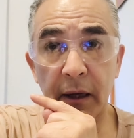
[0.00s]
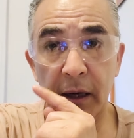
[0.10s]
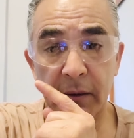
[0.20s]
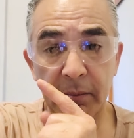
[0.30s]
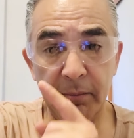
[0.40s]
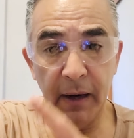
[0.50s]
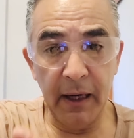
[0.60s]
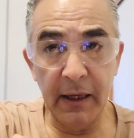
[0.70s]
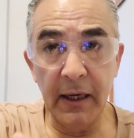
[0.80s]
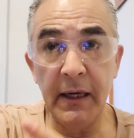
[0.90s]
And
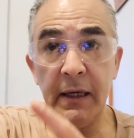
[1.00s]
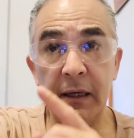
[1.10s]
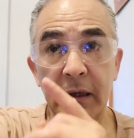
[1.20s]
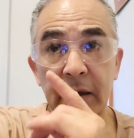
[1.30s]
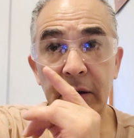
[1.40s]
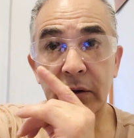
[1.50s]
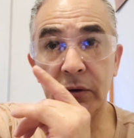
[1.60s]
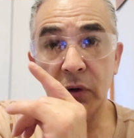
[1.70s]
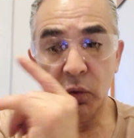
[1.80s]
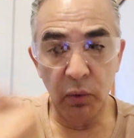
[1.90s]
mainly
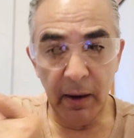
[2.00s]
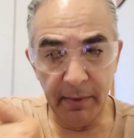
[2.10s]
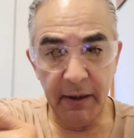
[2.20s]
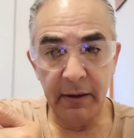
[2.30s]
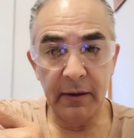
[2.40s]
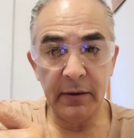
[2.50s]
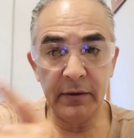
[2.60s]
the women,